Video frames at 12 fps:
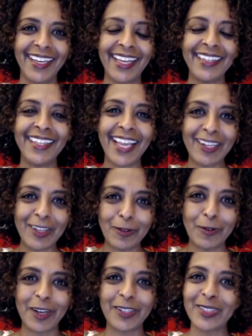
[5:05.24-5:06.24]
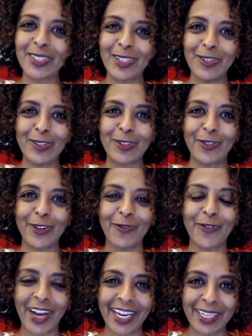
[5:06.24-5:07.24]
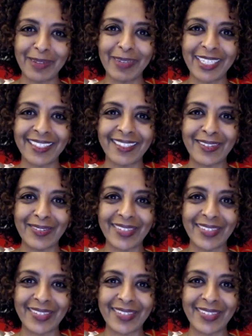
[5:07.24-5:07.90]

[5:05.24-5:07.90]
and thank you, Waterstones, for inviting me to do